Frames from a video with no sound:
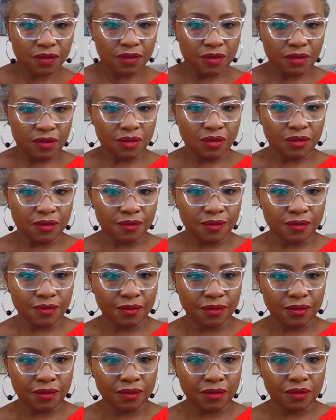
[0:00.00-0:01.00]

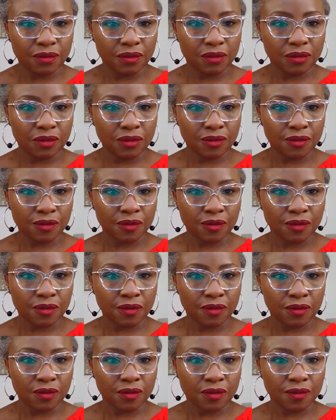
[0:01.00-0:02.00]

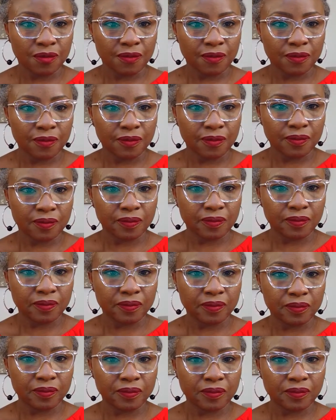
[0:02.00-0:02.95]
(silence)